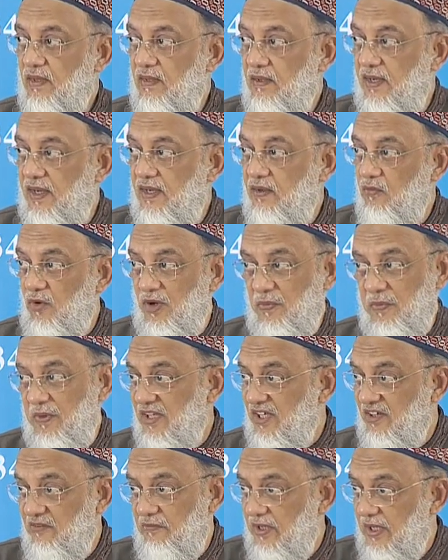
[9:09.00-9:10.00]
Right? What will
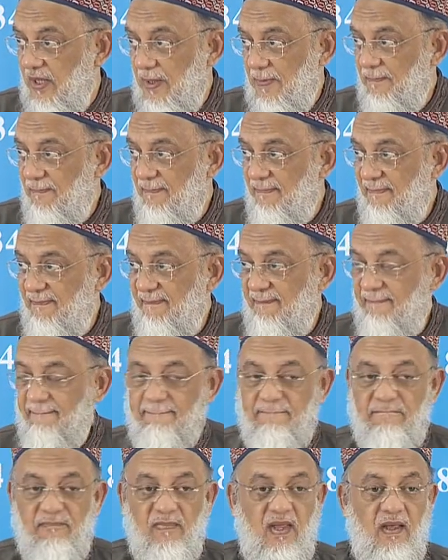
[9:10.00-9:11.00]
he give me?
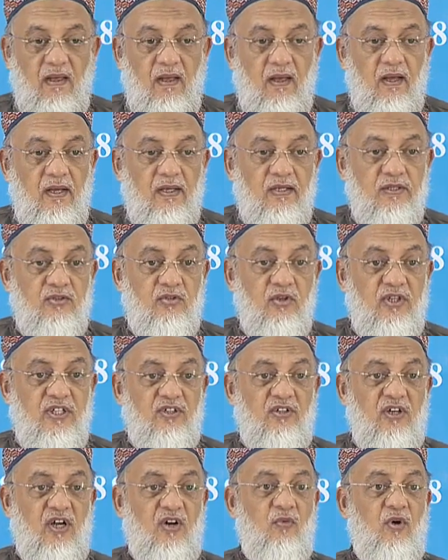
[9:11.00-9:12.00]
So he
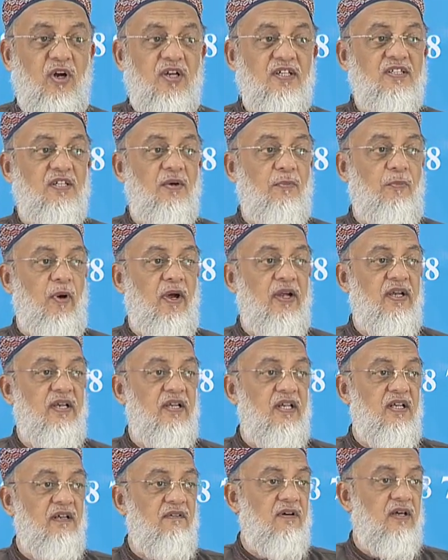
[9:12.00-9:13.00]
thought, what is the
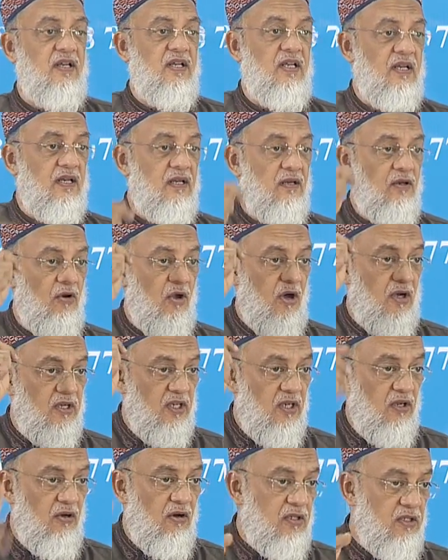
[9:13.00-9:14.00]
point even in
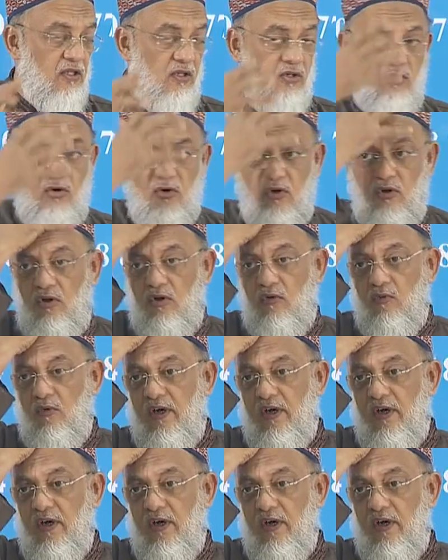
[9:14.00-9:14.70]
knocking on the door?